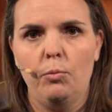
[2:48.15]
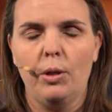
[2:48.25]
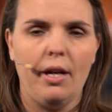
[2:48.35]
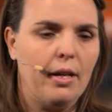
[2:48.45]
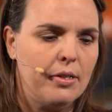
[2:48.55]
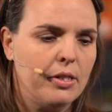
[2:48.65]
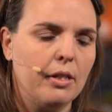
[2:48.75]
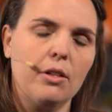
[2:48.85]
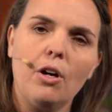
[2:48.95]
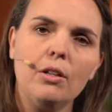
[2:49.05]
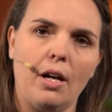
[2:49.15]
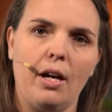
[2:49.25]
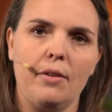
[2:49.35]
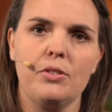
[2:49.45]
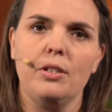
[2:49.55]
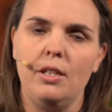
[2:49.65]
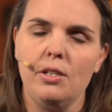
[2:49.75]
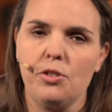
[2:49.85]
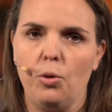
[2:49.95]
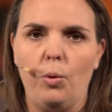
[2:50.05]
what God has done in our lives to lead
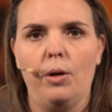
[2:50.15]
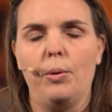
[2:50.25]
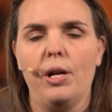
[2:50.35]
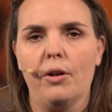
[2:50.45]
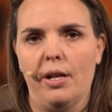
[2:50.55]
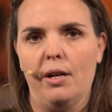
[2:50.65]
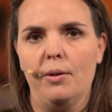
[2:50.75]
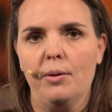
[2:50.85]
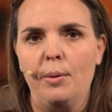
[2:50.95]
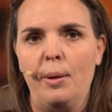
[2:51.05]
us to where we are now.